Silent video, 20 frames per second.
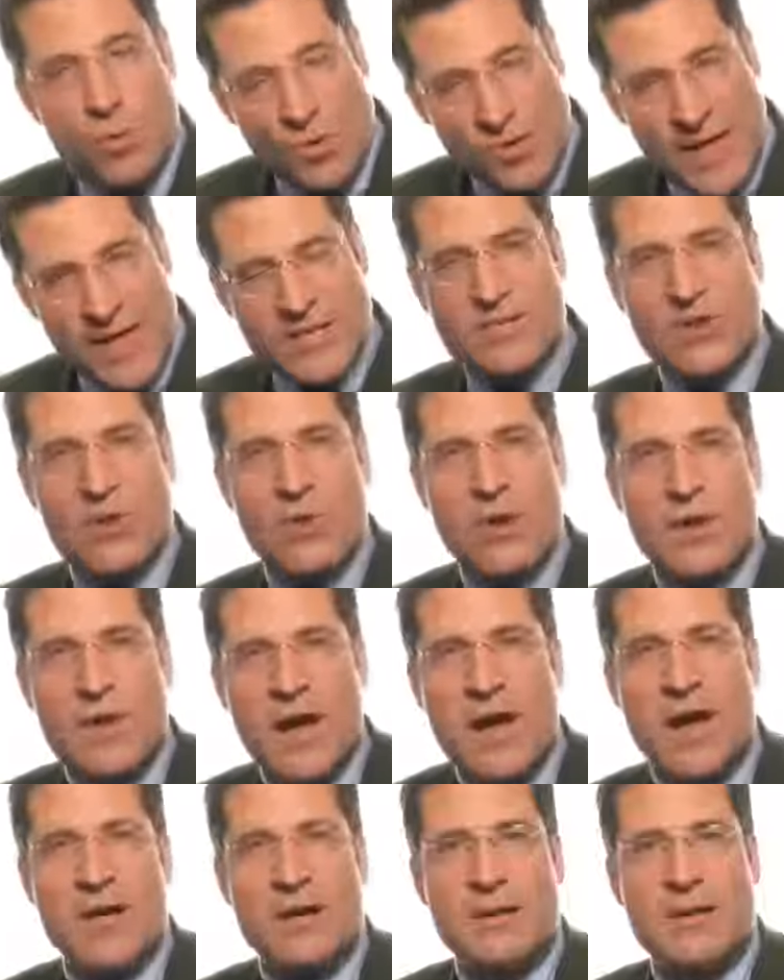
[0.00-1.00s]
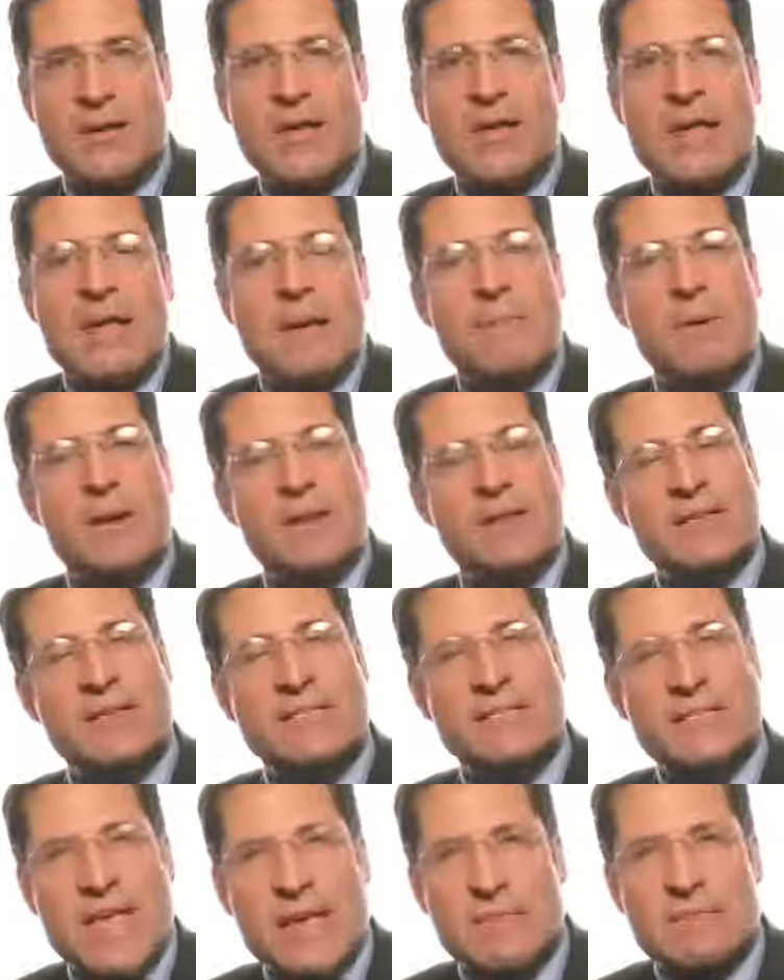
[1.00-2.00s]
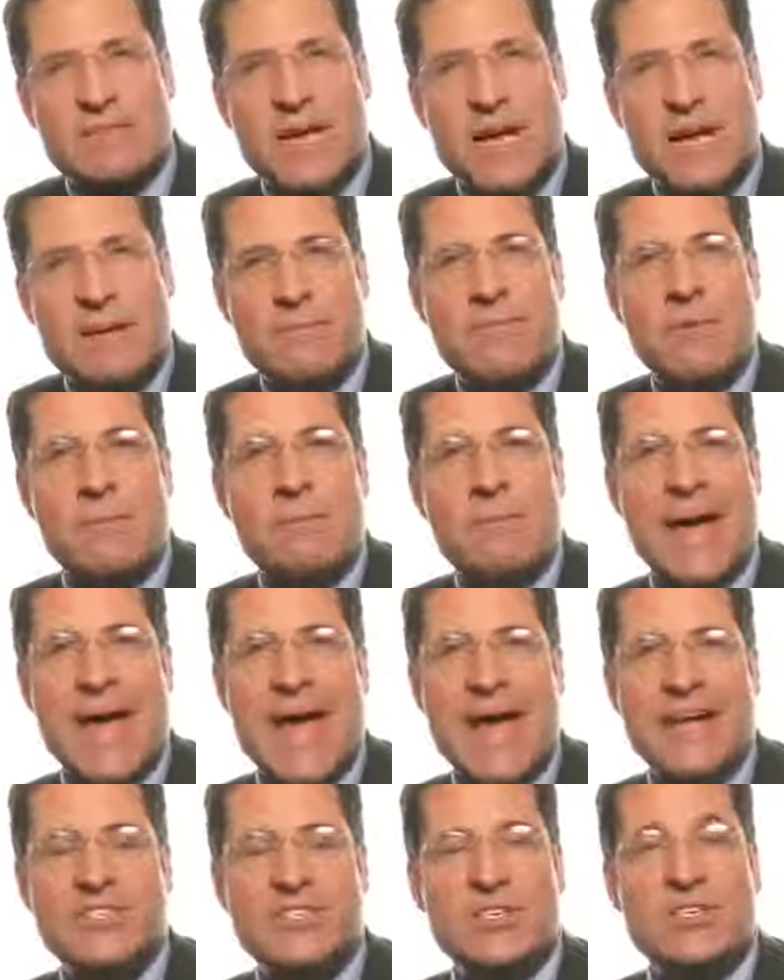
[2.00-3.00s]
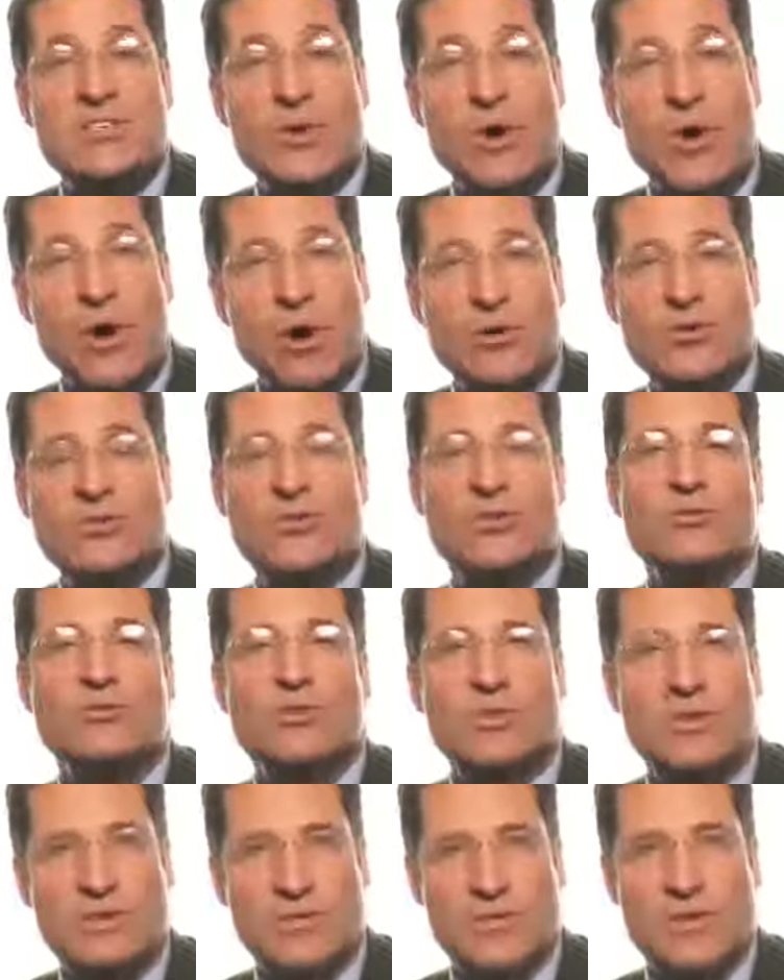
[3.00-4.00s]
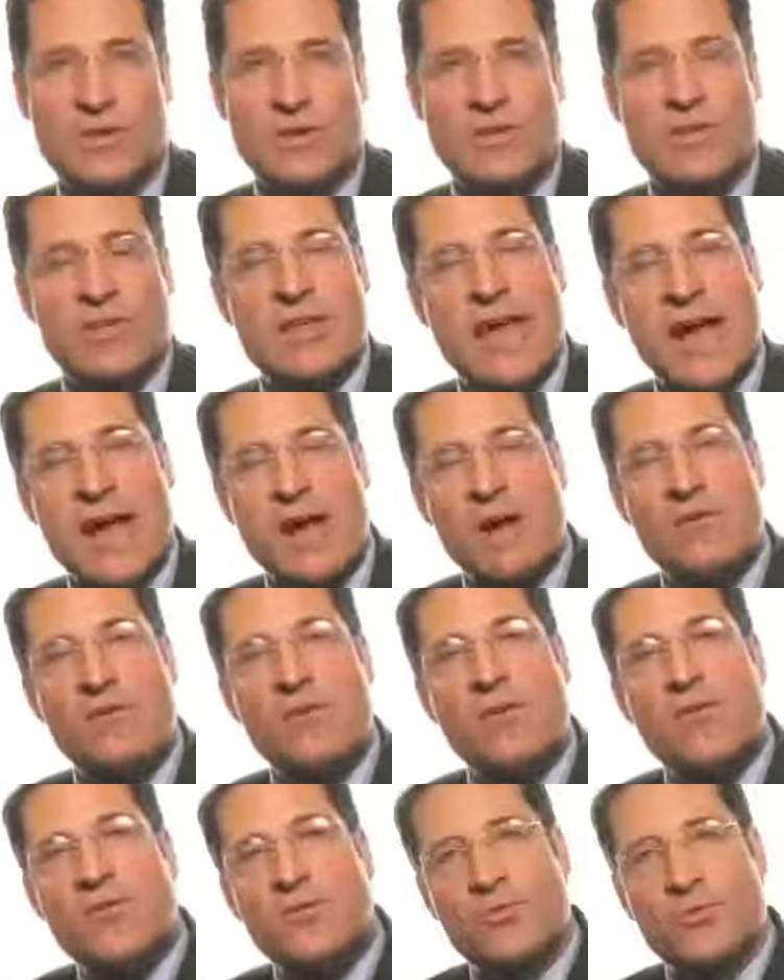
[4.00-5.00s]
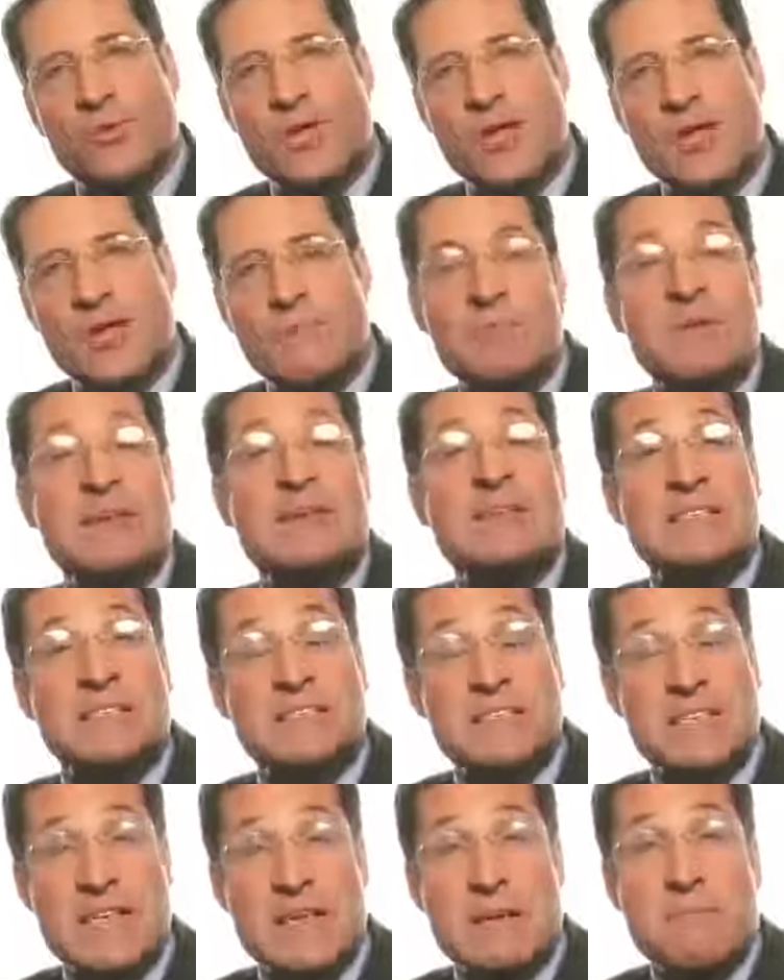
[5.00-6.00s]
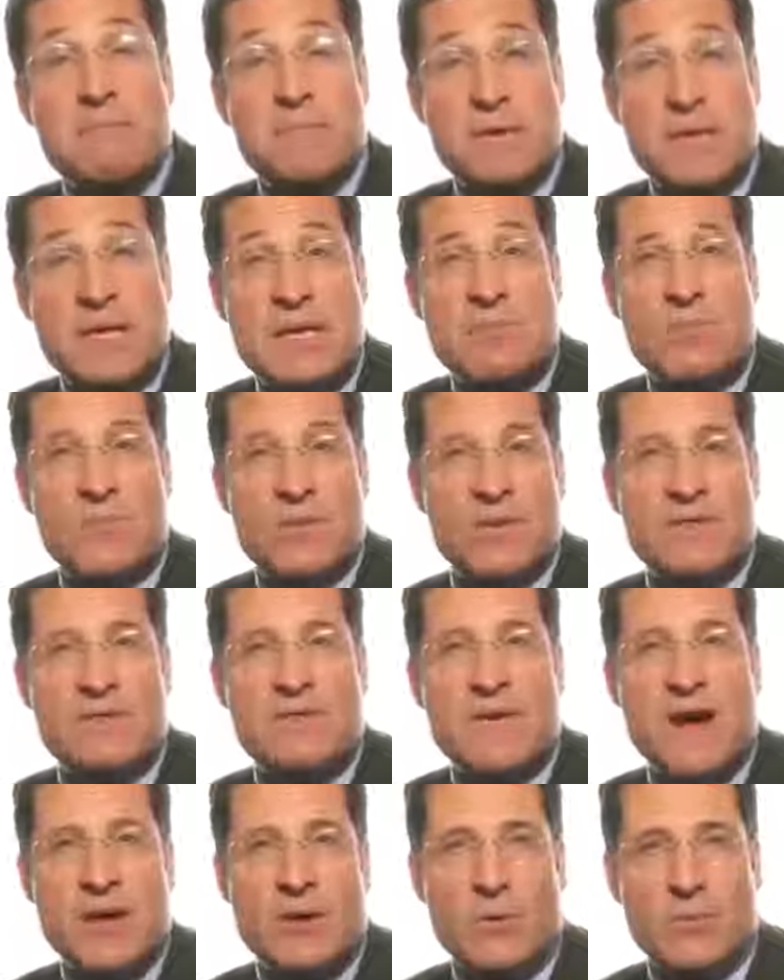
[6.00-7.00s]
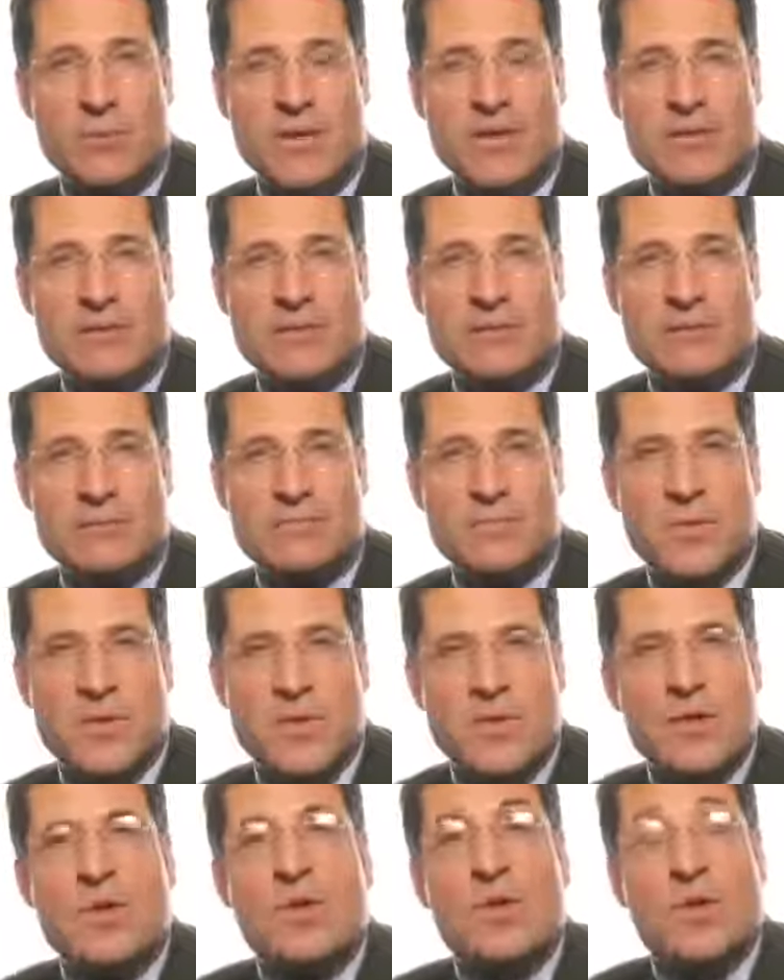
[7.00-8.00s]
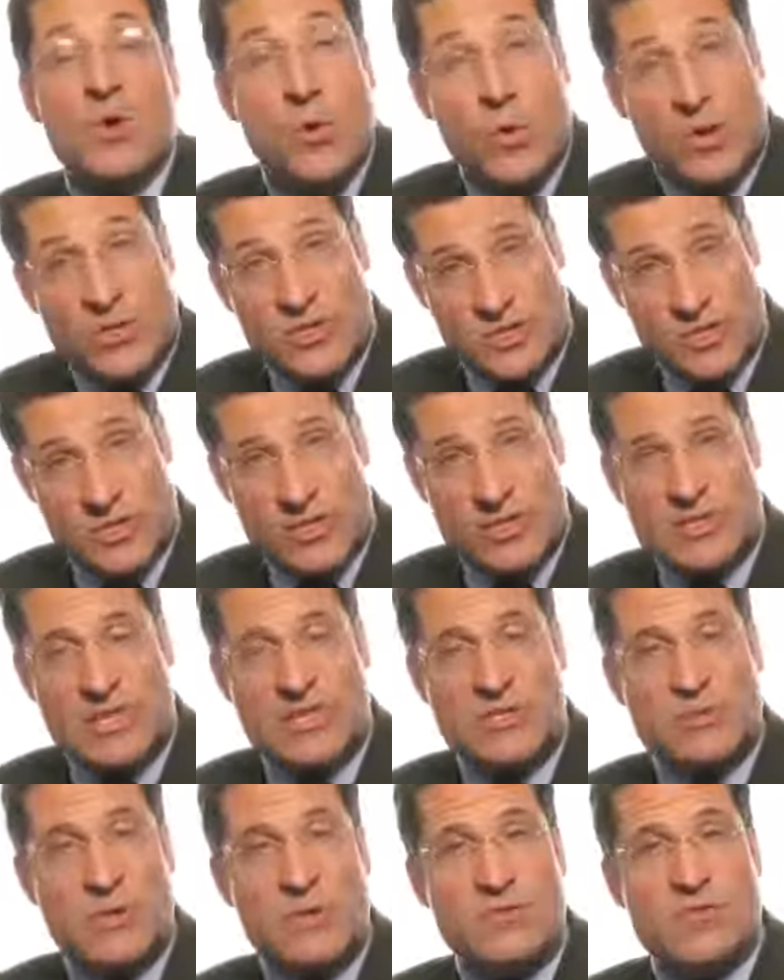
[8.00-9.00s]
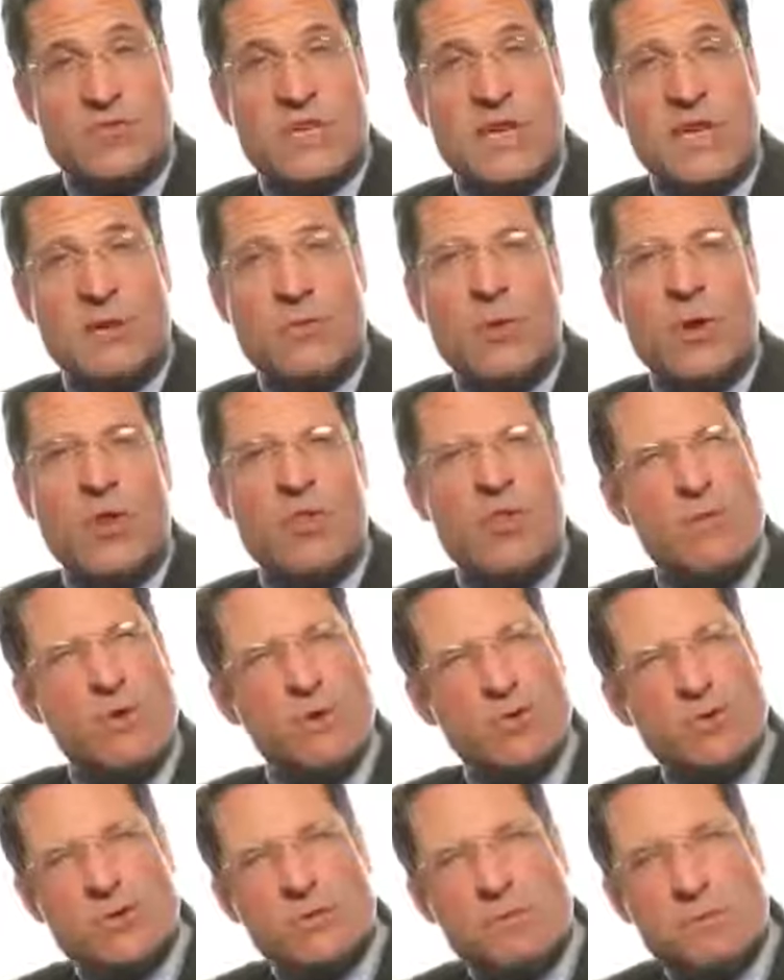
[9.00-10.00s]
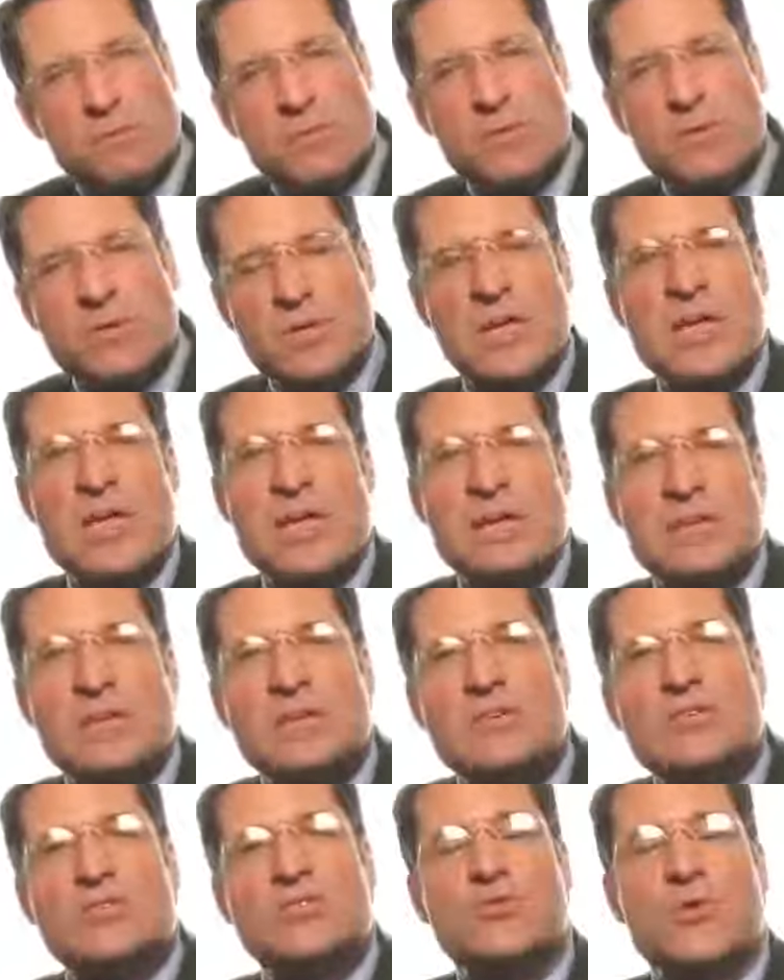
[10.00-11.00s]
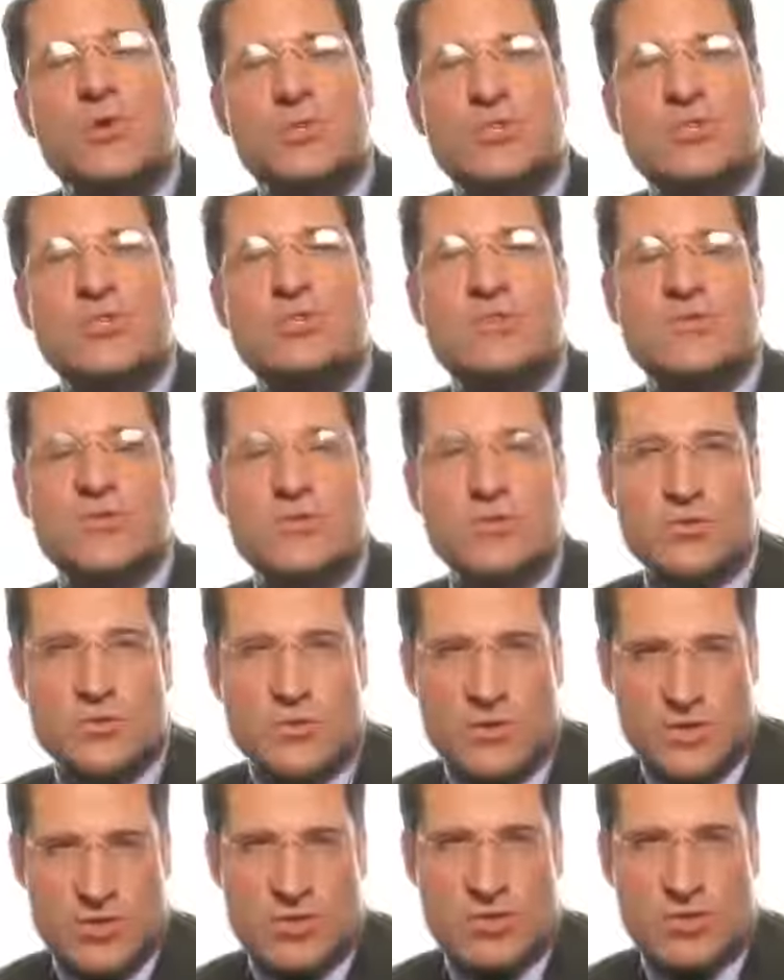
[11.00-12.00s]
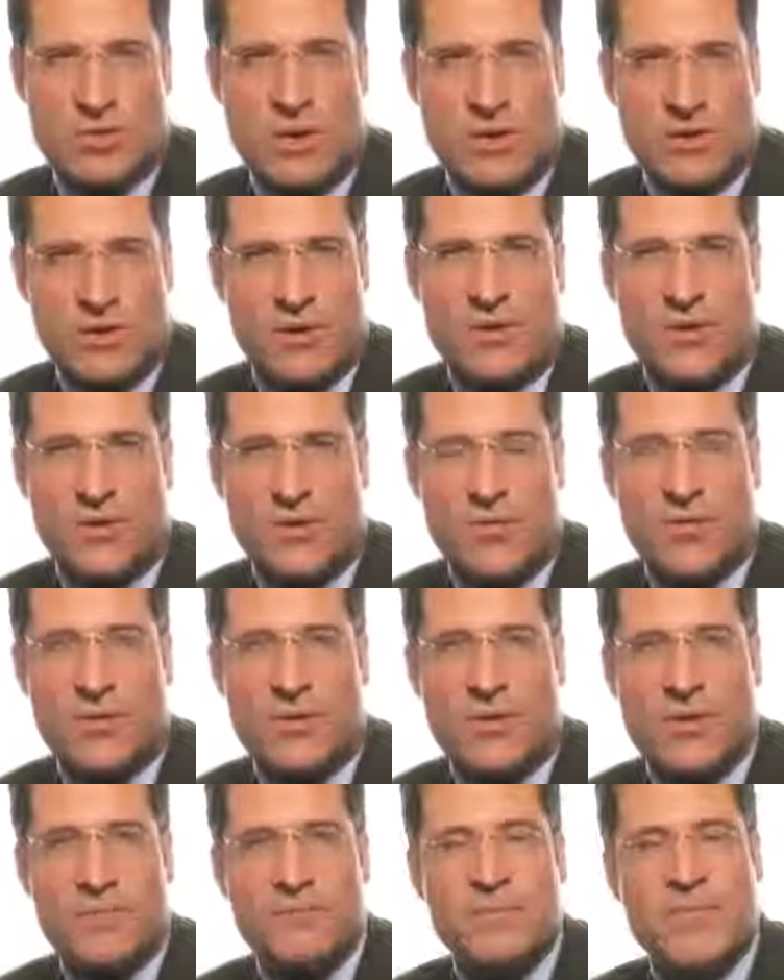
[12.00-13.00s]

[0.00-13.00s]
Well, that's going on. But at the same time, the patch is also delivering the alpha-3 CMP marine phytoplankton, which is, as we've said, one of the most complete sources of nutrition on Earth.